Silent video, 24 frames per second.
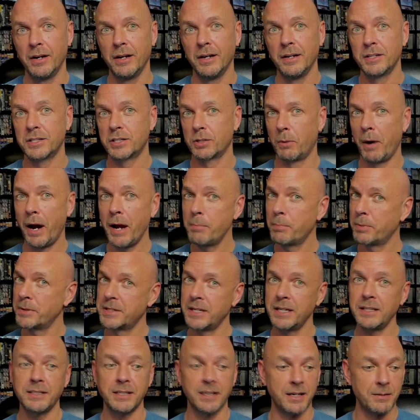So I
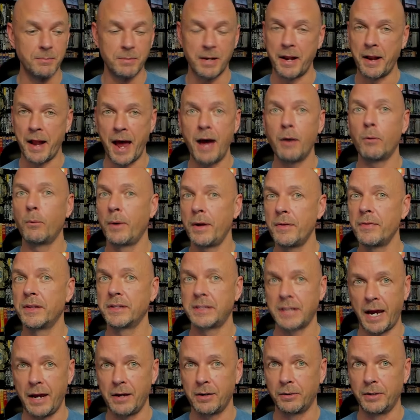predicted him to not win the
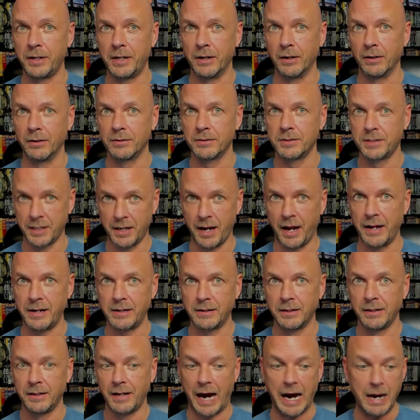title here tonight.
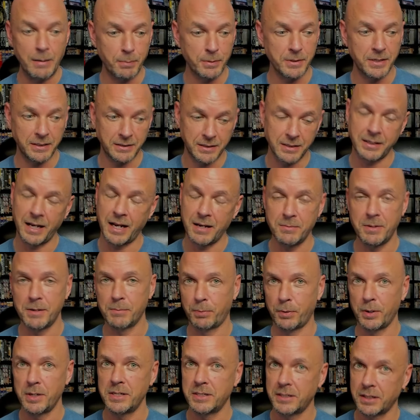I predicted Damian
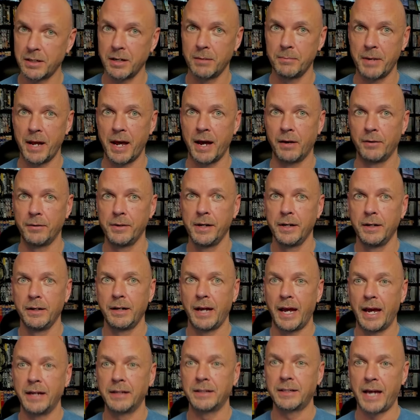Priest to come down
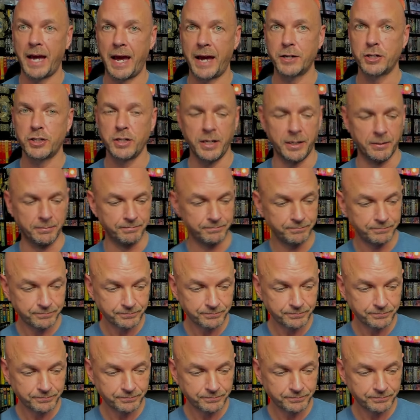and cash in.